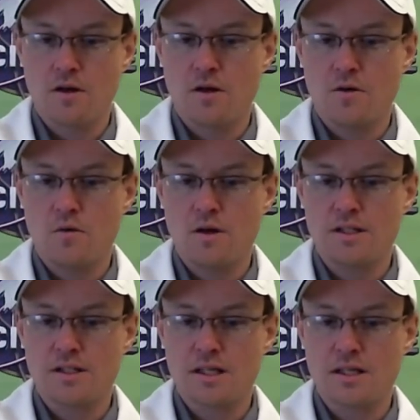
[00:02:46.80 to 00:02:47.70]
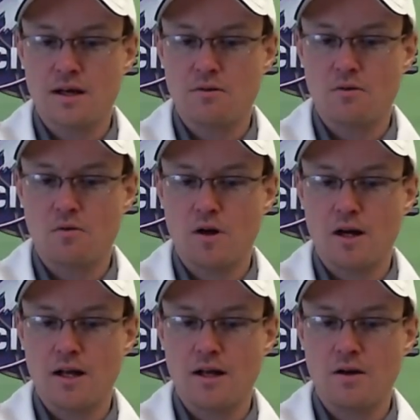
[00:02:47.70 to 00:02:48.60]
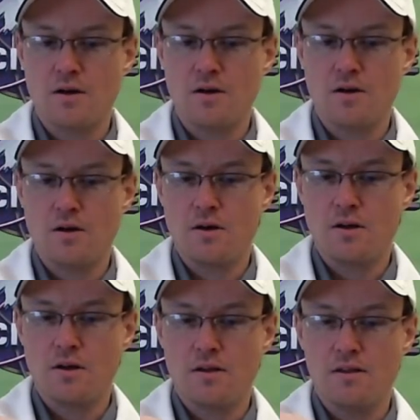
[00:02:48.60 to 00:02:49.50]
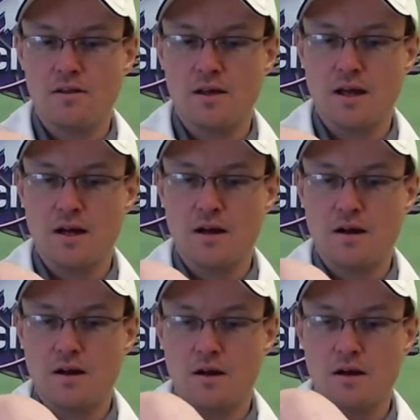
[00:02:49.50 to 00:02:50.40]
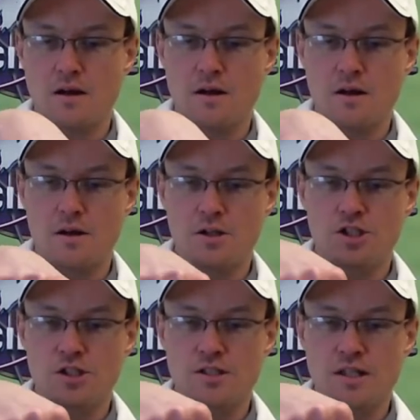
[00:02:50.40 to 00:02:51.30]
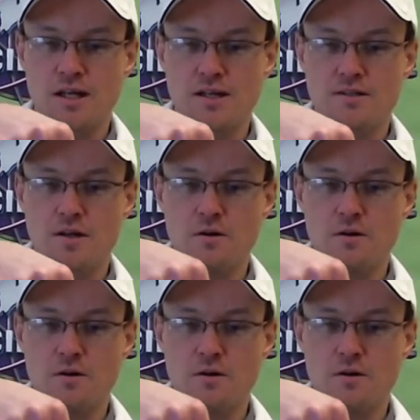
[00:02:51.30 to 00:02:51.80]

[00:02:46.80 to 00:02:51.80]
and stick that right on there, just like so.